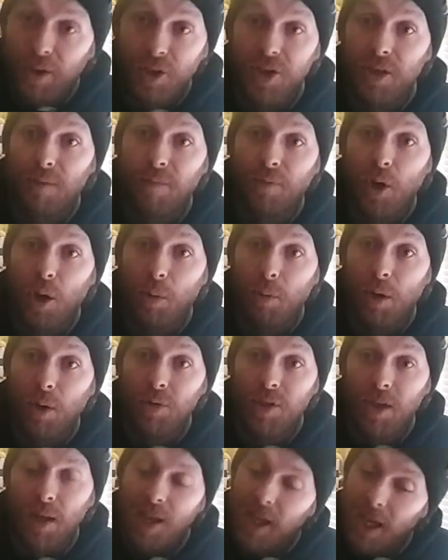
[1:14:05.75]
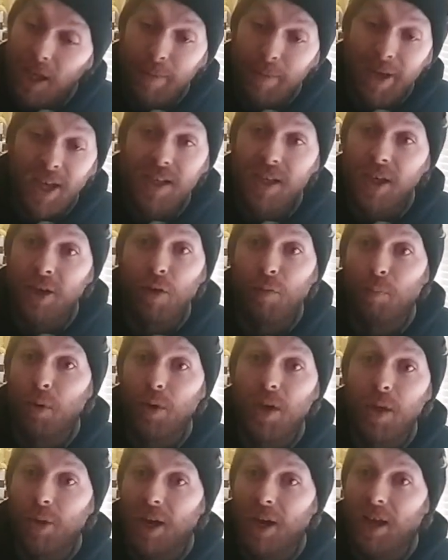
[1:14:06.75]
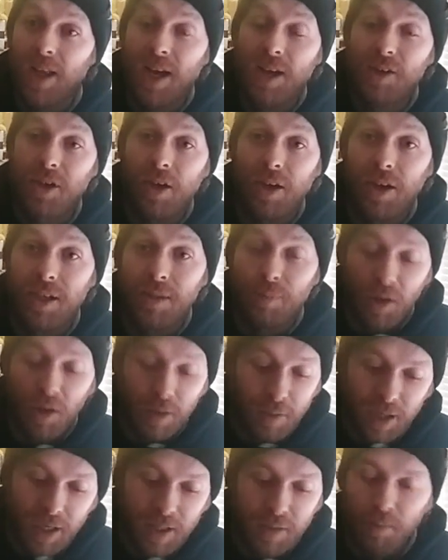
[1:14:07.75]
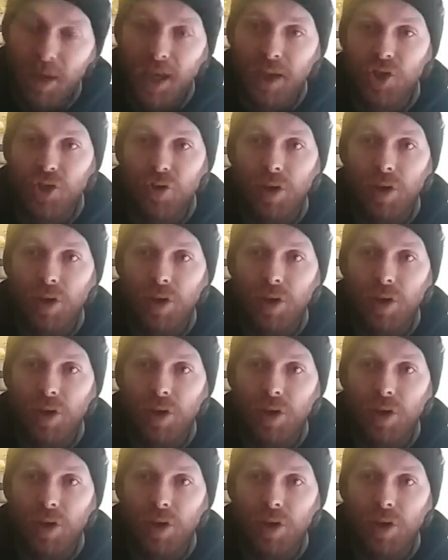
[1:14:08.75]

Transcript: Wearing clothes, watches, whatever bollocks, driving cars, whatever it is.